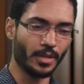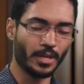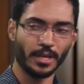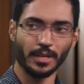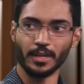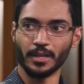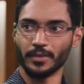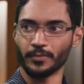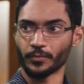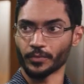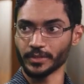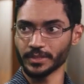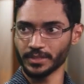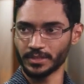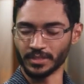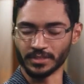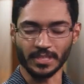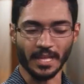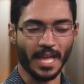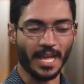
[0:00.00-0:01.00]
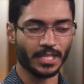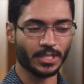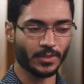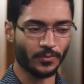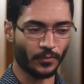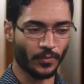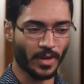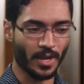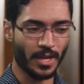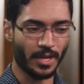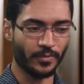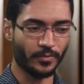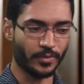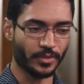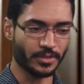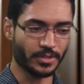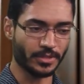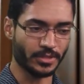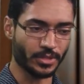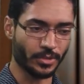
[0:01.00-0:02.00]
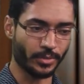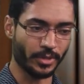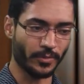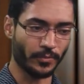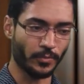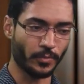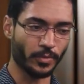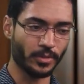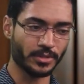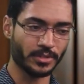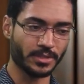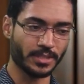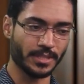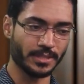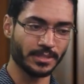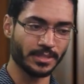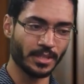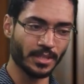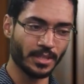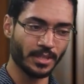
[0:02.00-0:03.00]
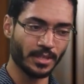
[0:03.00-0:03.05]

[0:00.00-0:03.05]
Uh, for instance, Acts 5, verses 3 to 4 says,